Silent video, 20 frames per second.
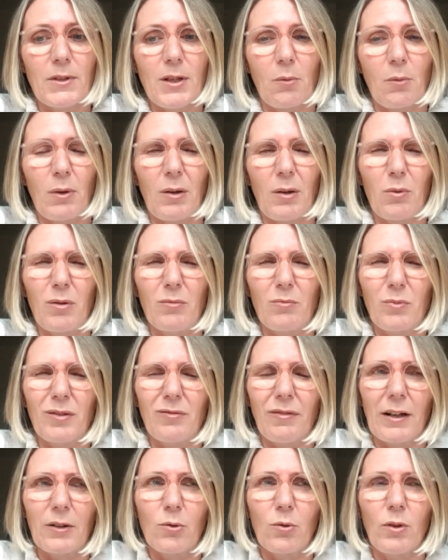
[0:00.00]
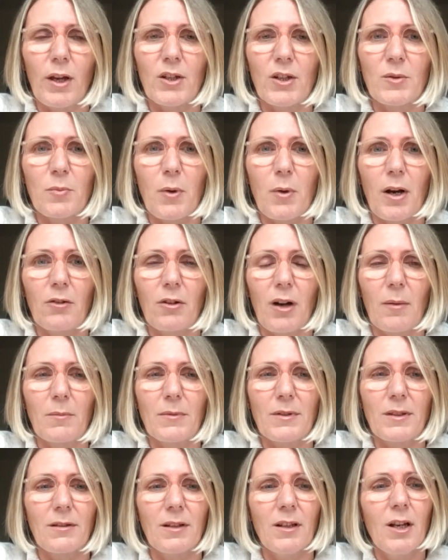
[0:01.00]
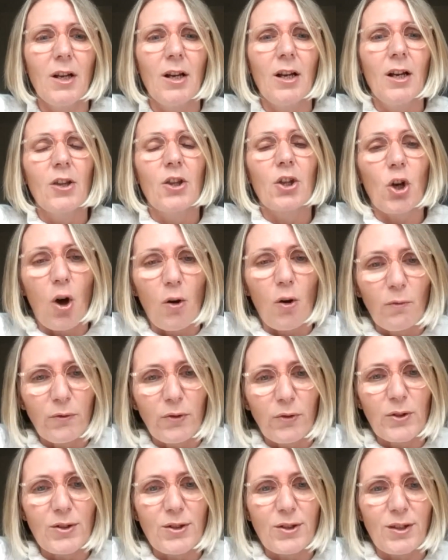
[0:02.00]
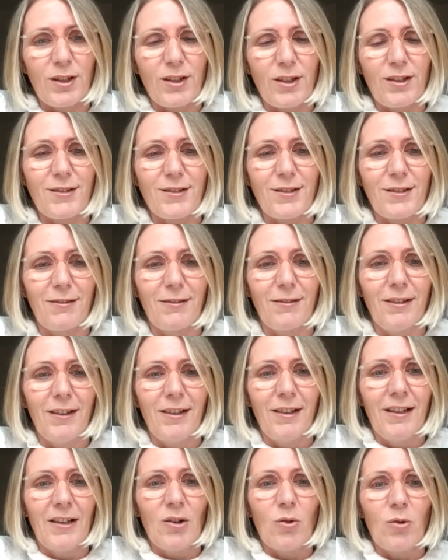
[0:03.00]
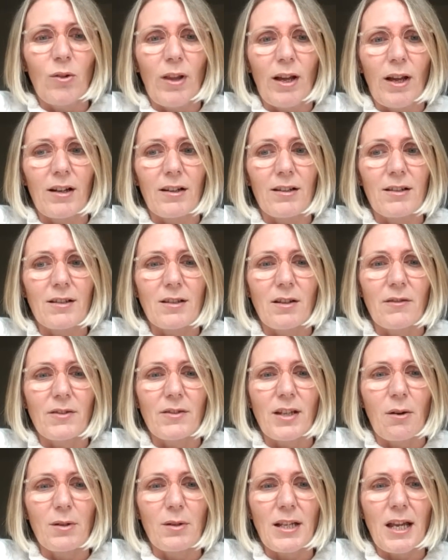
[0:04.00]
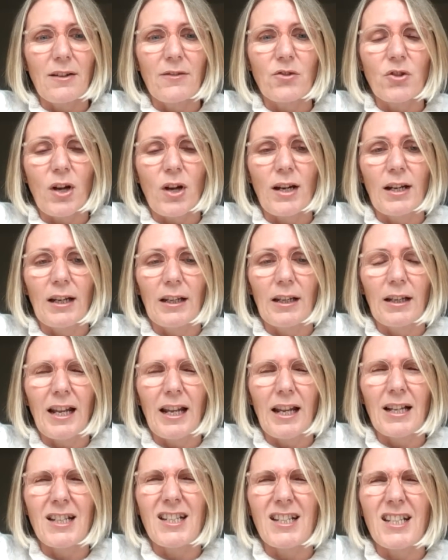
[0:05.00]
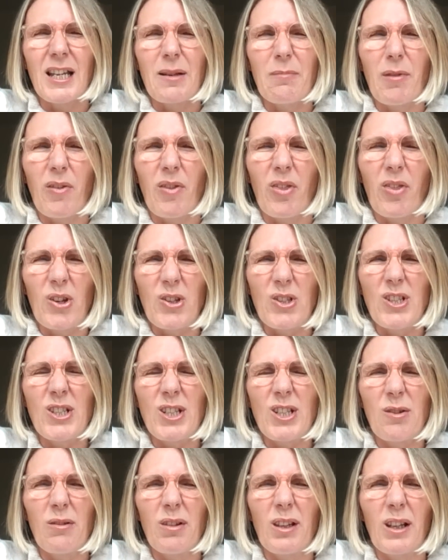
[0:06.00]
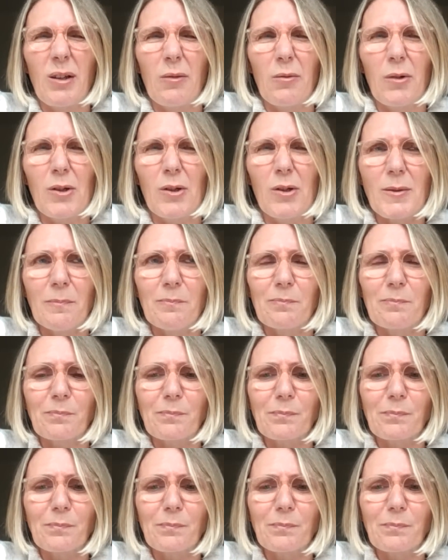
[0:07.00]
So we ran all those programmes and the conferences and all that kind of stuff. So I was head of training and had a team of 32, I think it was.